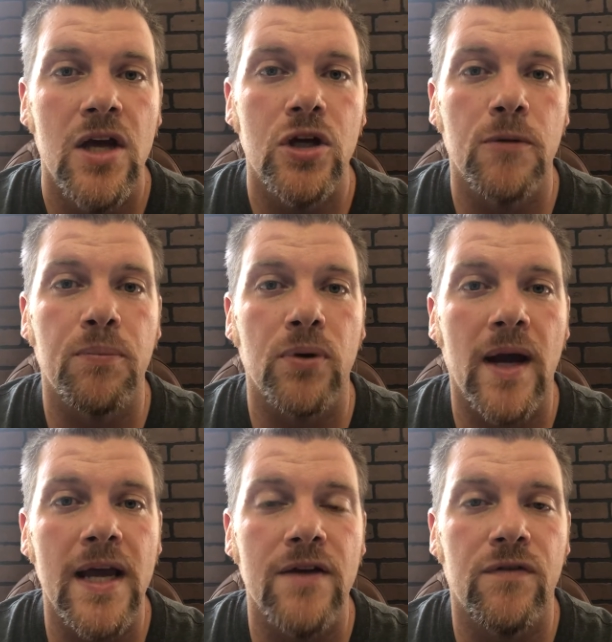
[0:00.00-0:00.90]
you're
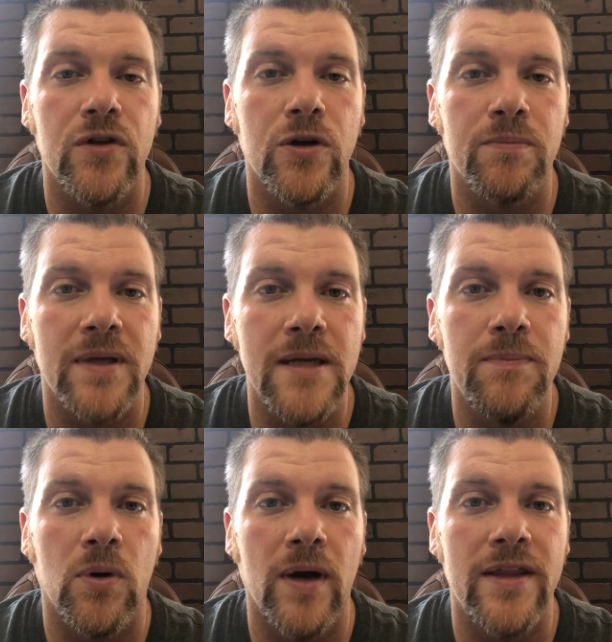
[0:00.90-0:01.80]
praying for your
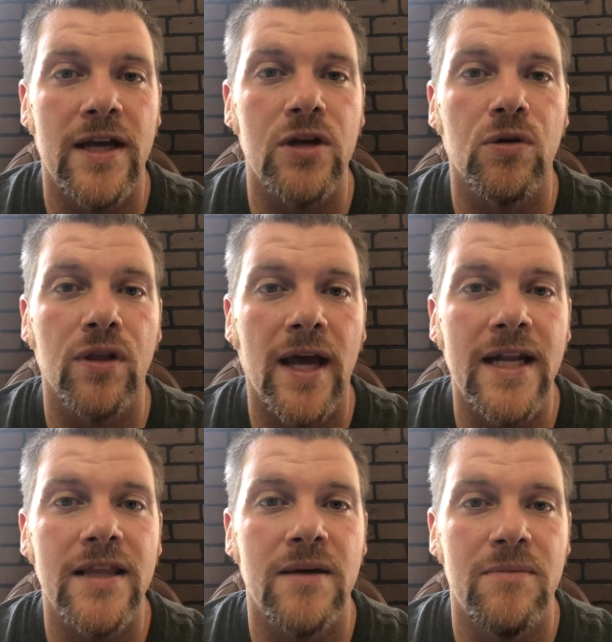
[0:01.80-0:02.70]
people and that you're
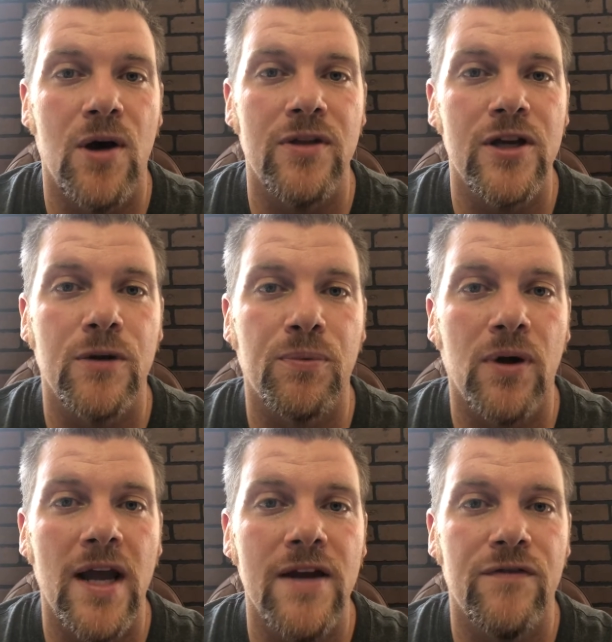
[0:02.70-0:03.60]
letting them know that you're
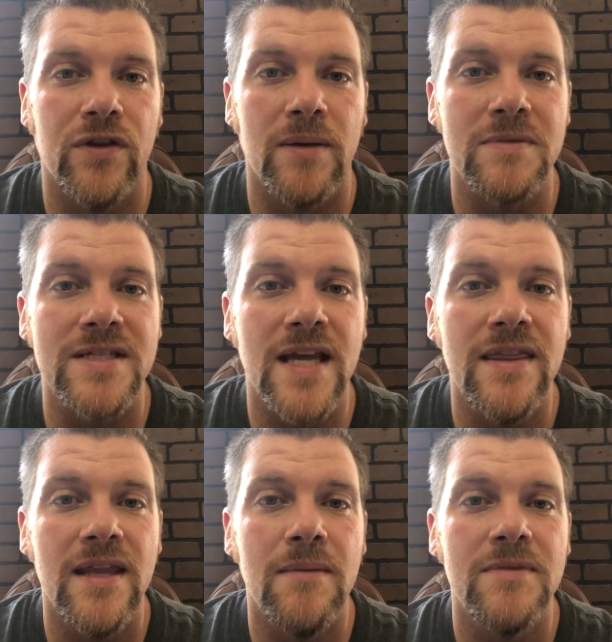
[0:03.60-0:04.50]
praying for them.
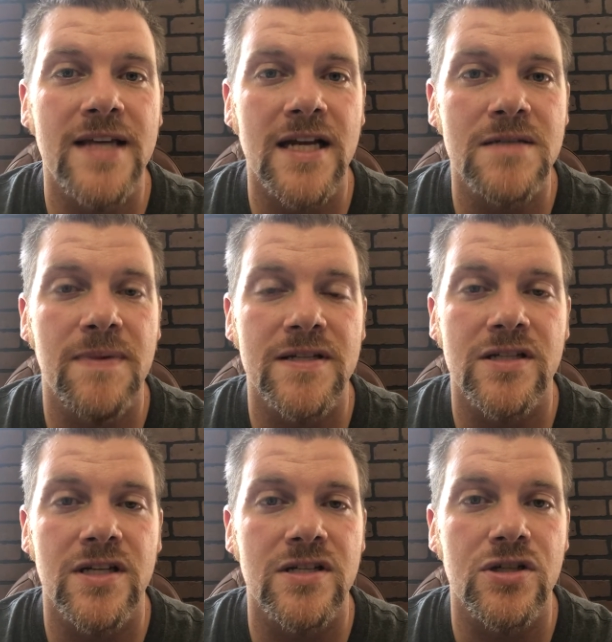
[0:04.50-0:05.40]
Send them text
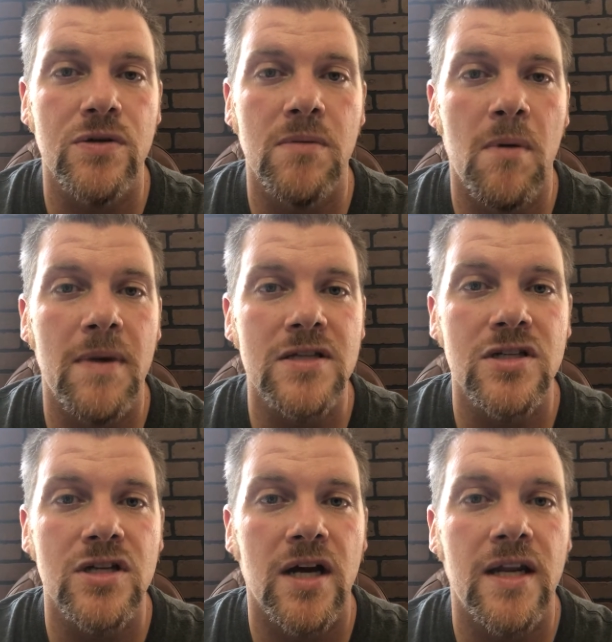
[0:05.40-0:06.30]
messages, shoot them a
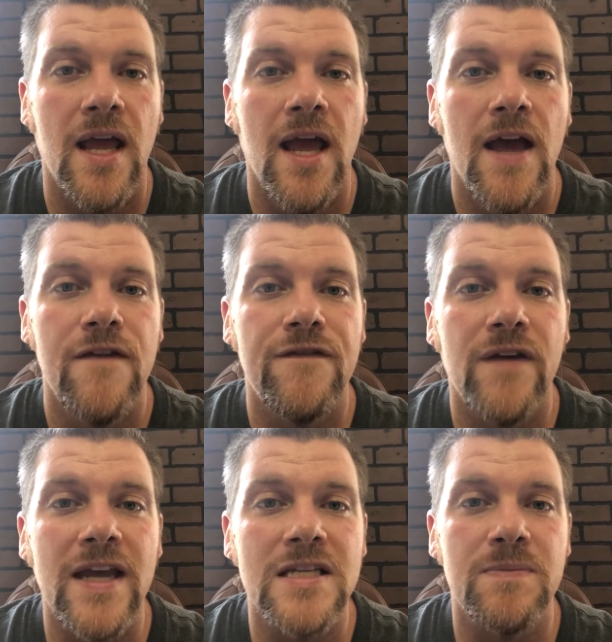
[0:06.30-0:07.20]
message on
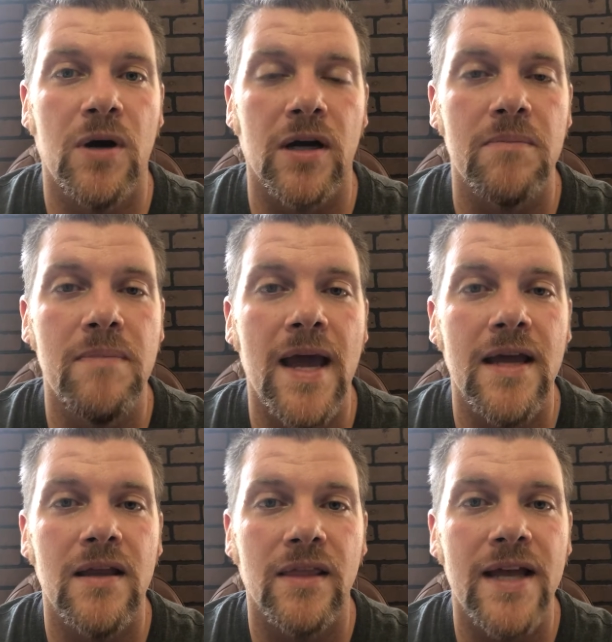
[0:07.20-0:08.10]
Facebook.
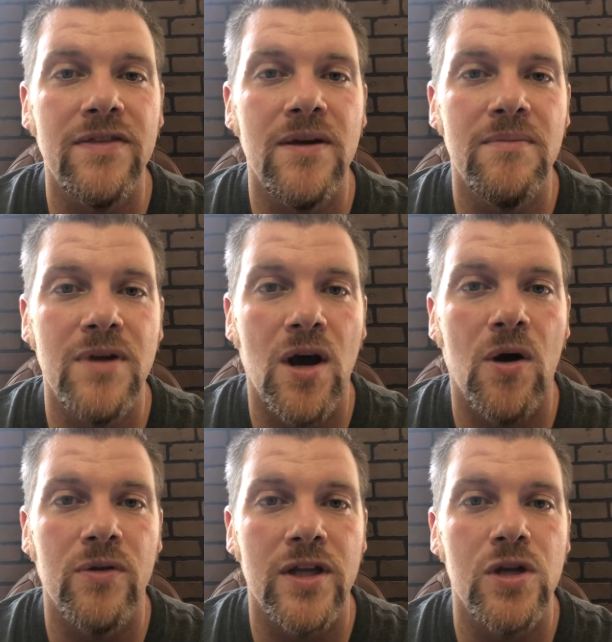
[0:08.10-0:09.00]
Let them
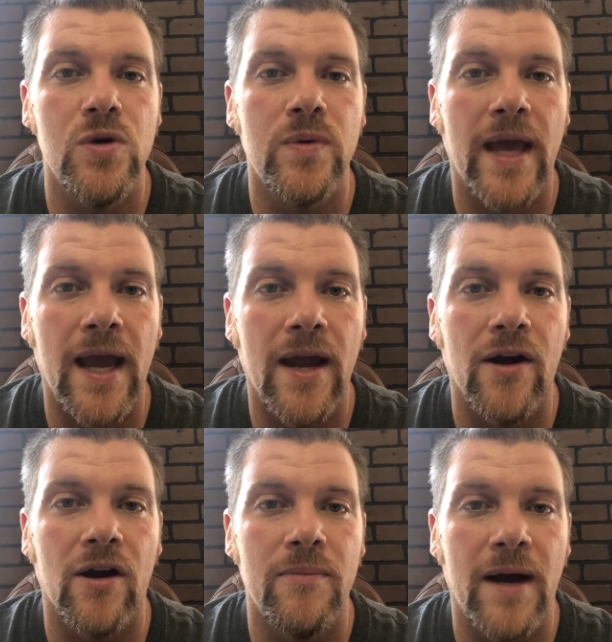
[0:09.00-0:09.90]
know that you
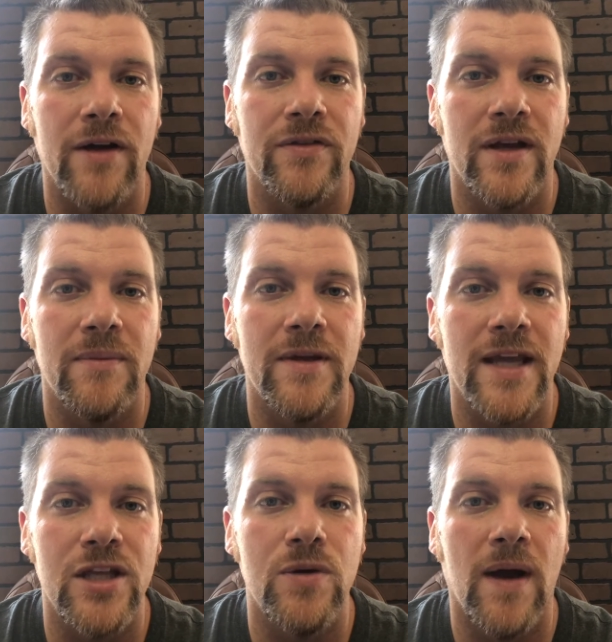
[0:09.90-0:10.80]
care about them
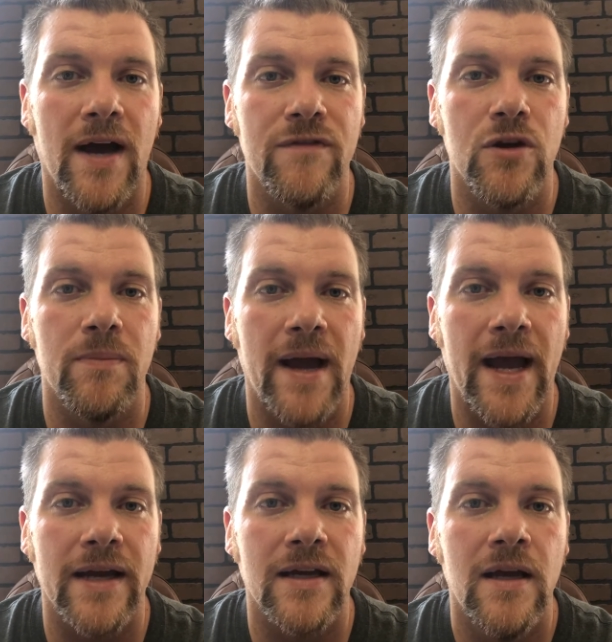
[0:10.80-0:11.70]
and that you have their
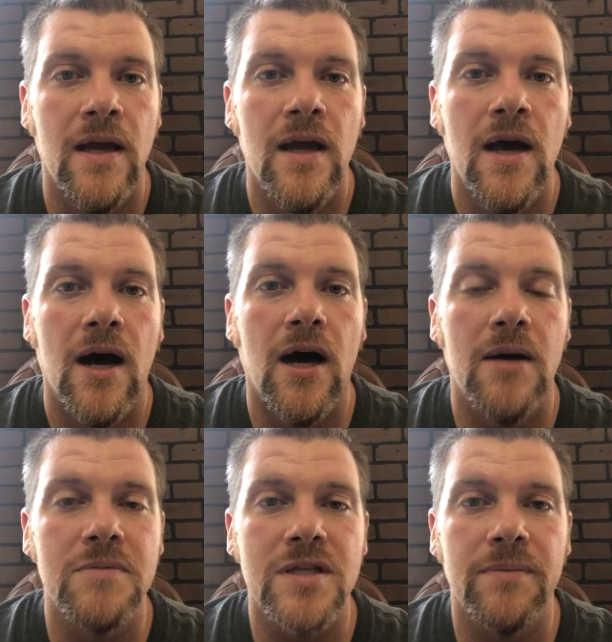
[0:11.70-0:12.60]
back.
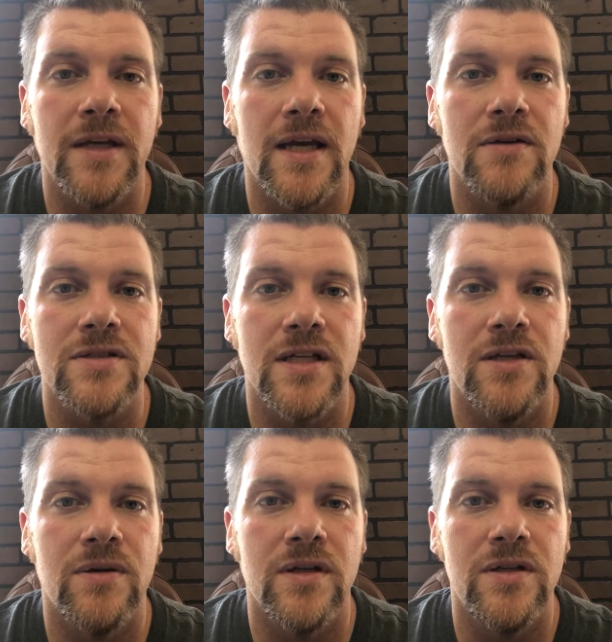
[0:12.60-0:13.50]
Something else that
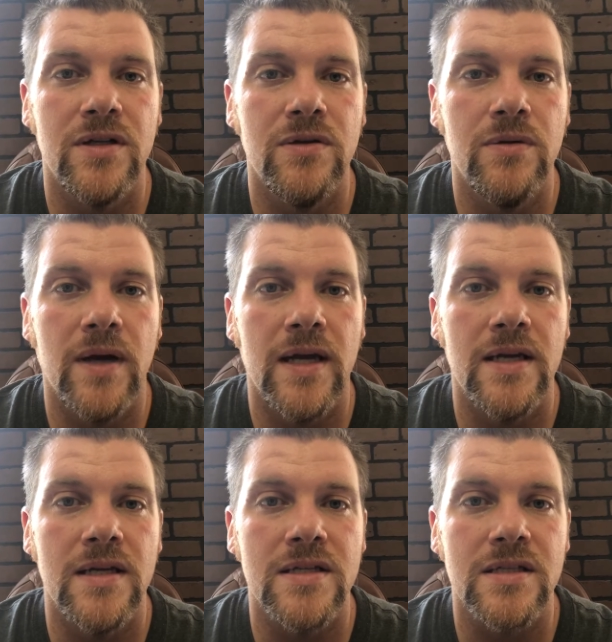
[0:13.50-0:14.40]
you can do
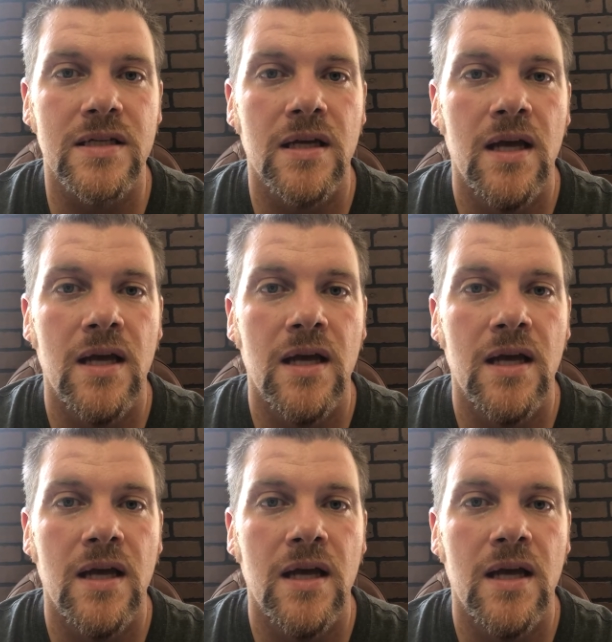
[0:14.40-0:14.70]
is